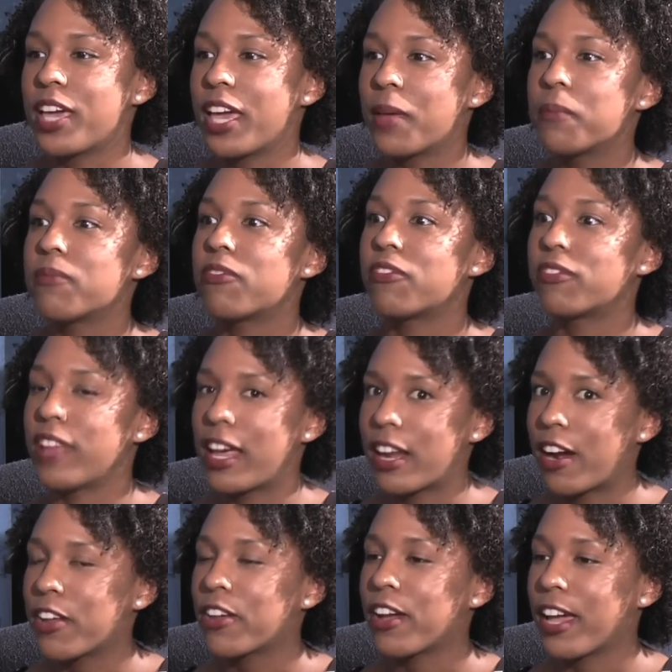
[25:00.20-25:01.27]
you can flat
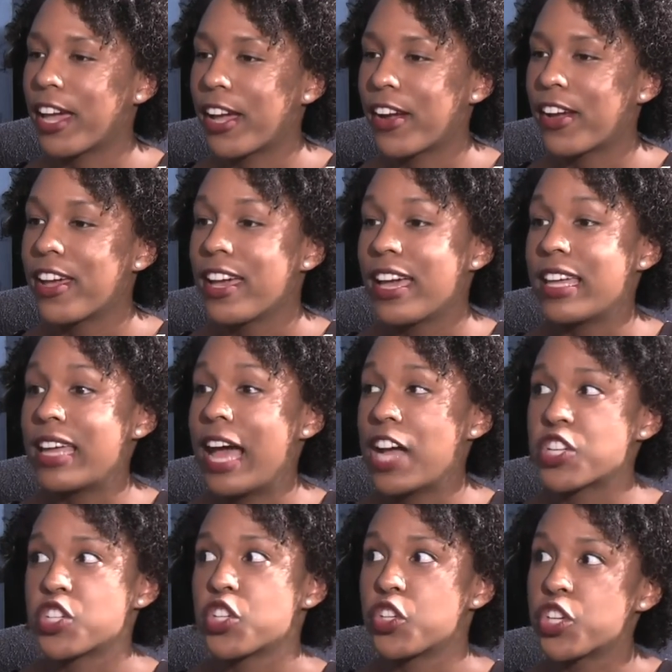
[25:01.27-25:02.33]
iron your hair. It
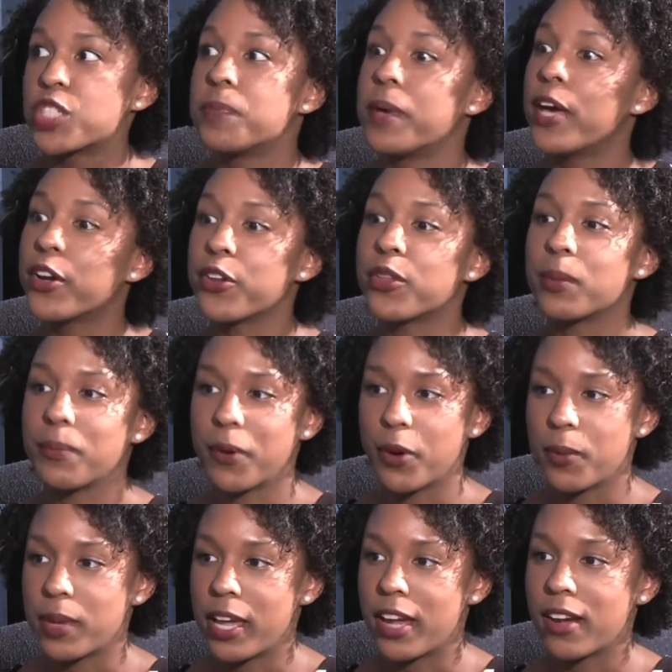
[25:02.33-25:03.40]
actually looks better than
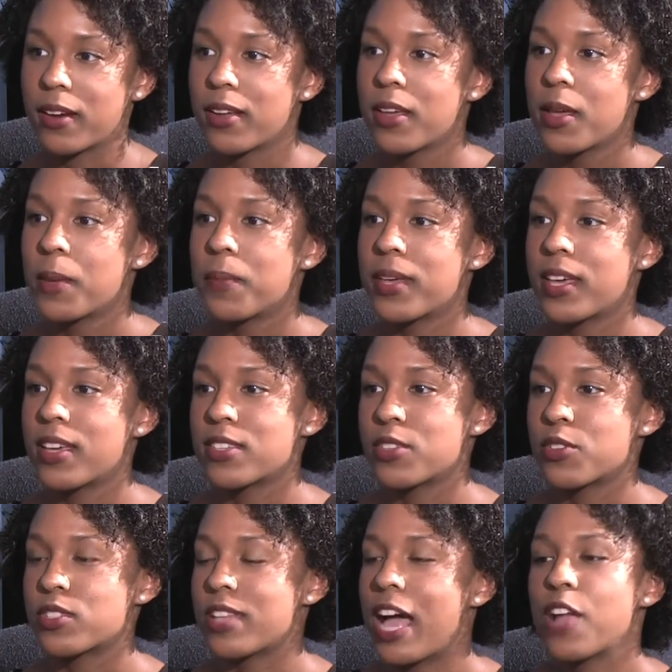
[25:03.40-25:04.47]
permed hair because
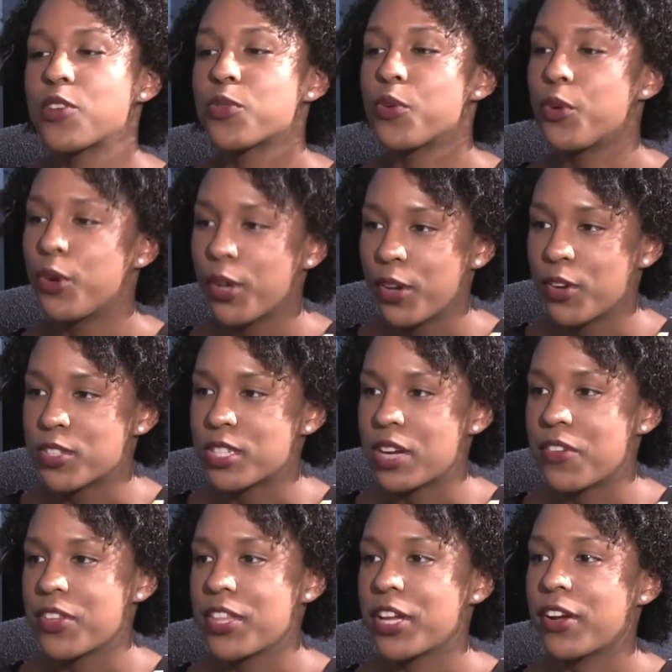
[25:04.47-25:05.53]
those natural oils and
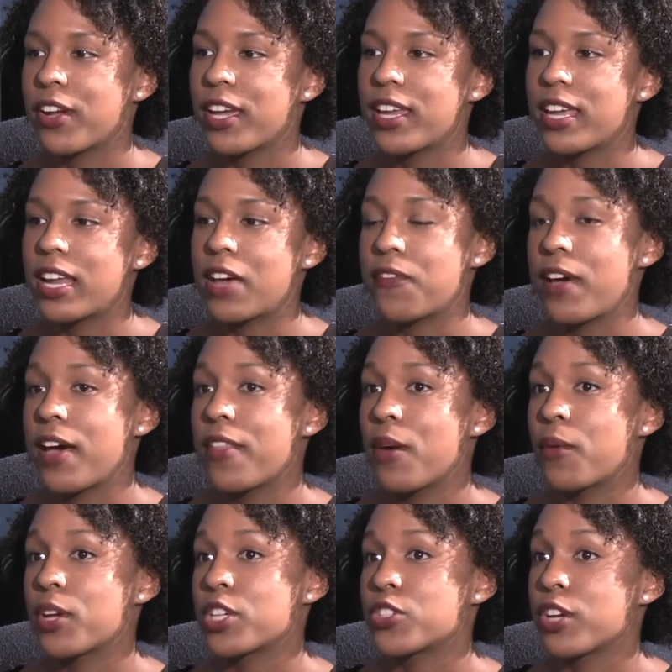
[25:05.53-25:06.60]
everything are in it. I found
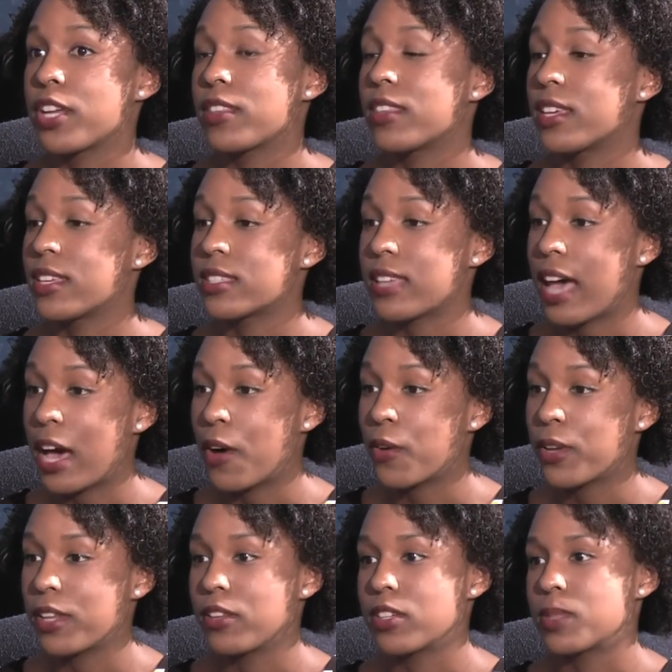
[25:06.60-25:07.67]
that when I straighten this
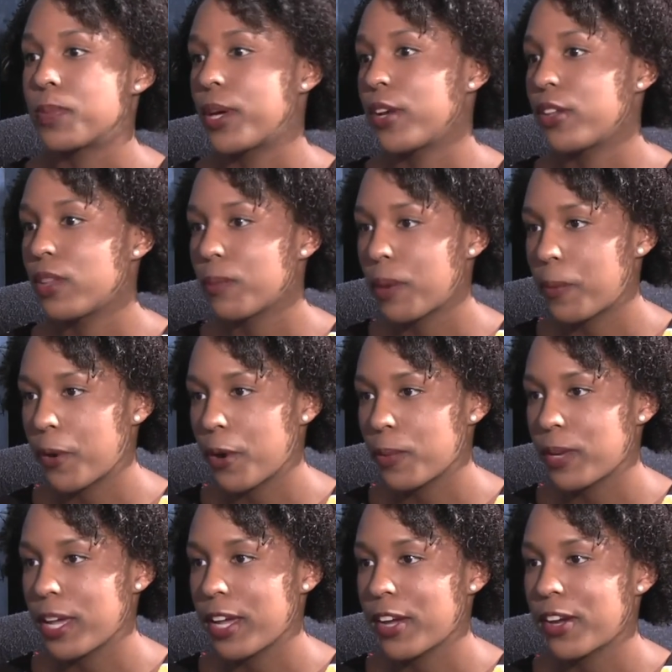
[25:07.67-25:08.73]
out, it looks better than my
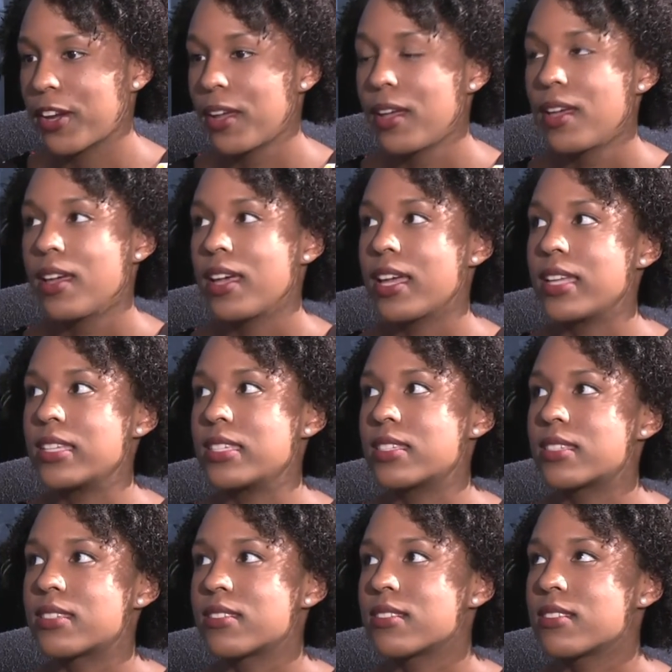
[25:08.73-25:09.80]
permed hair.
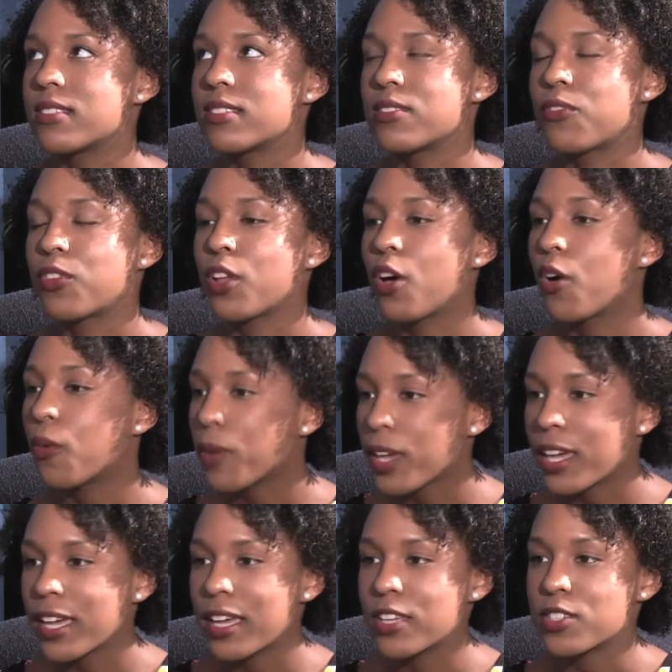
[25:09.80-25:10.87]
It's
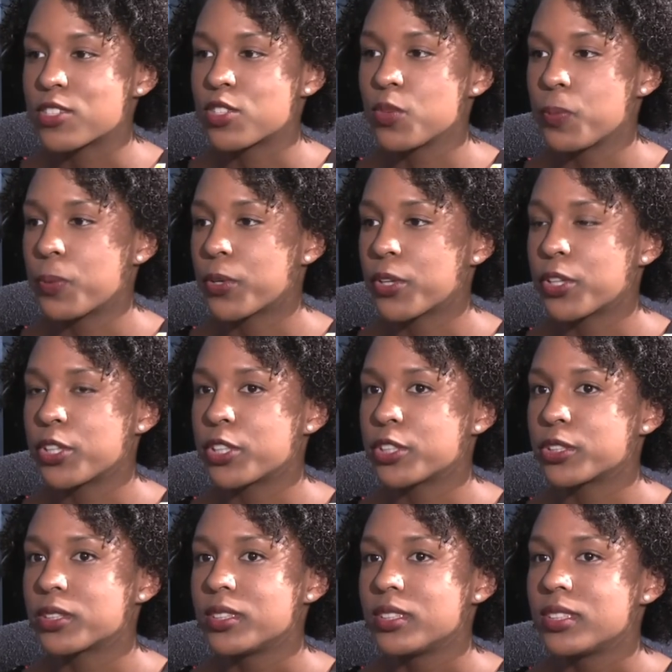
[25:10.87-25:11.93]
flowy,
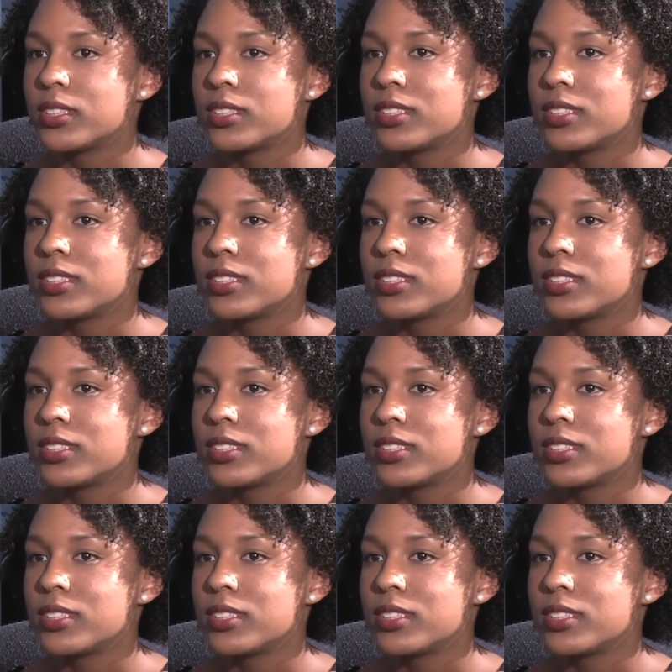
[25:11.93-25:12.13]
super,